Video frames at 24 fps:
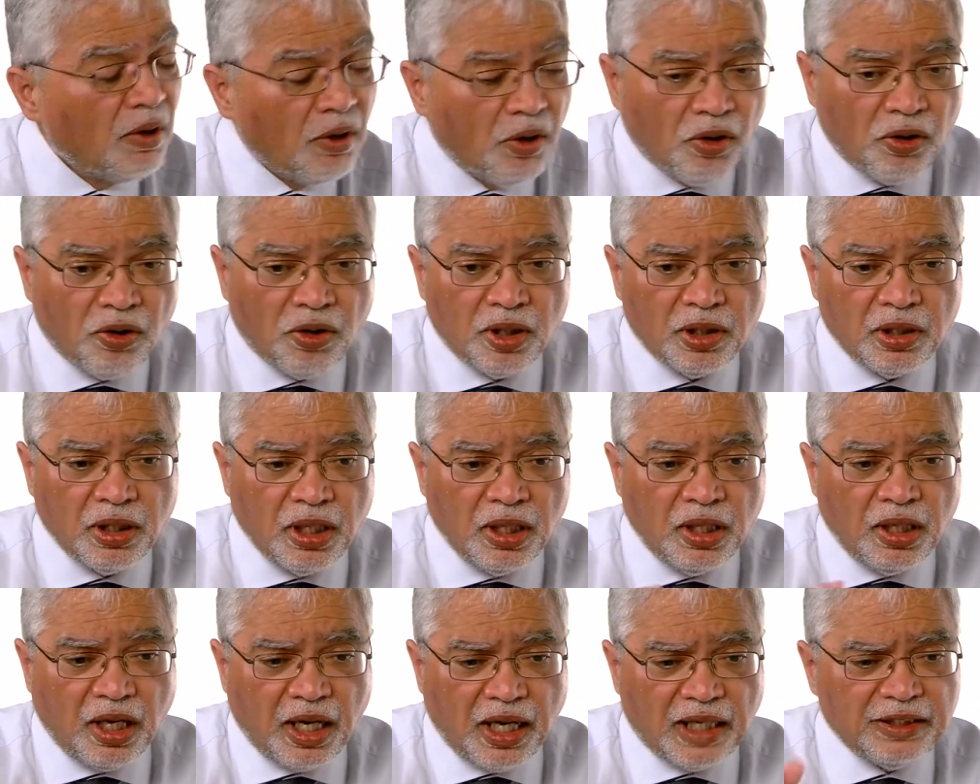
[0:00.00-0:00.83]
Or
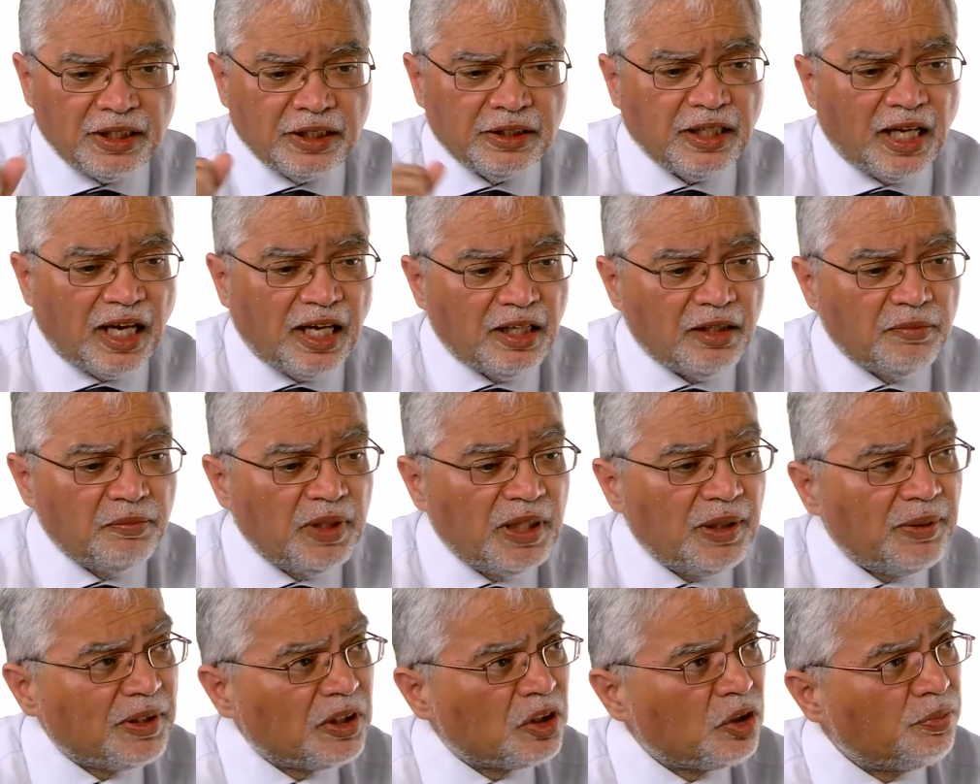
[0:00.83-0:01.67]
I think the Arab
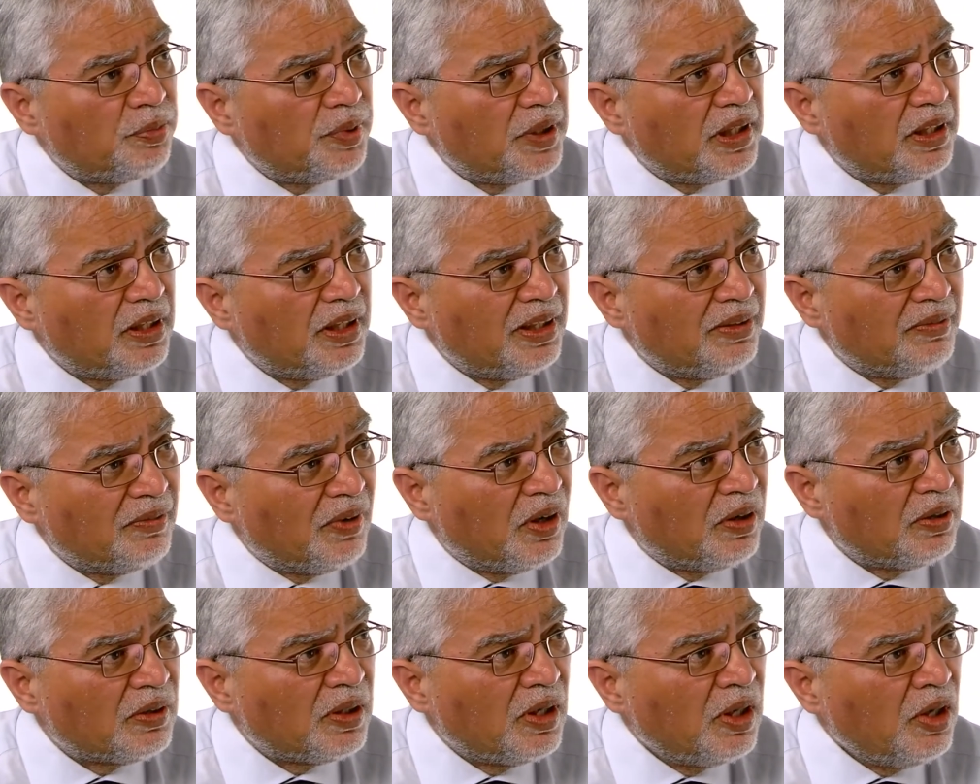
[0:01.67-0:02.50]
League should be
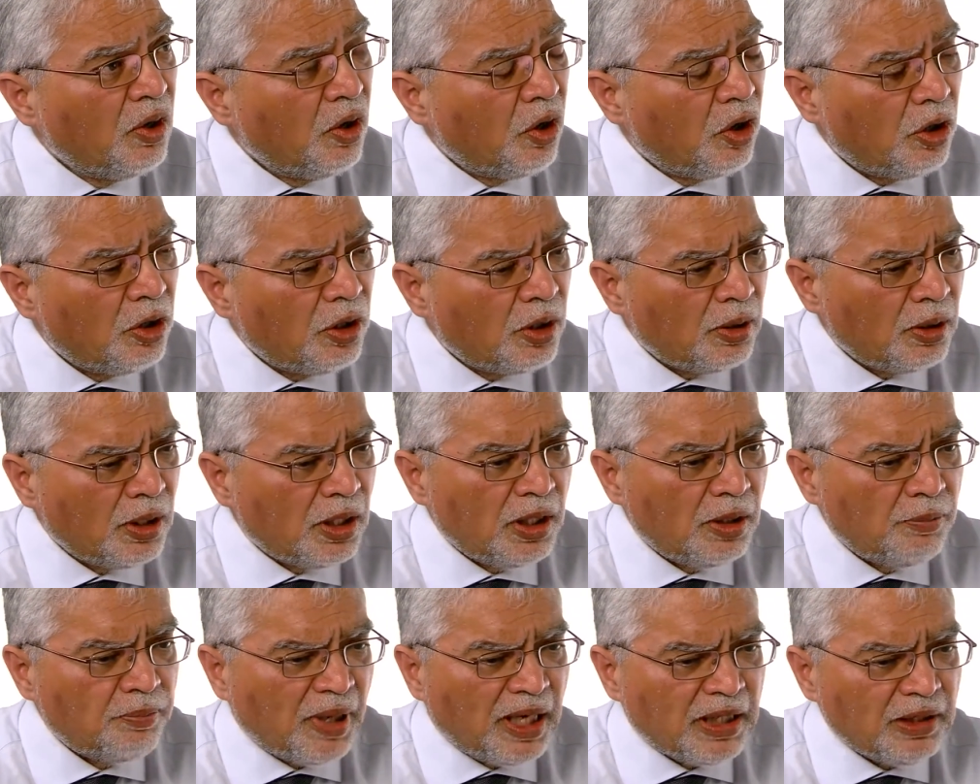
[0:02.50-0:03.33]
involved.
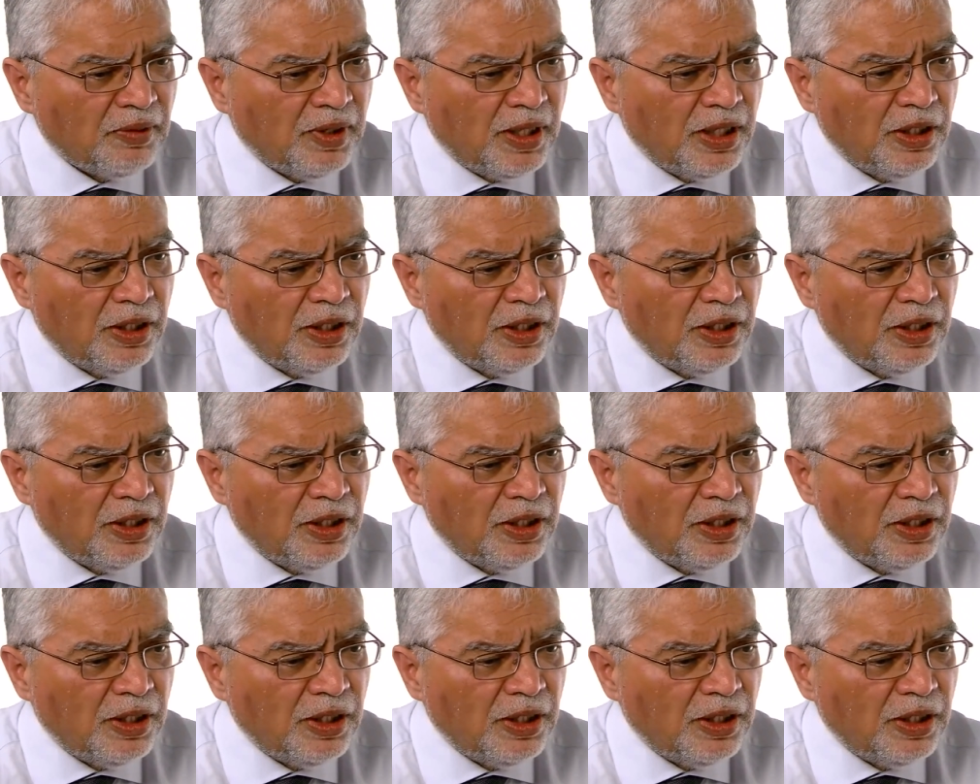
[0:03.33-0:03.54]
Or, by the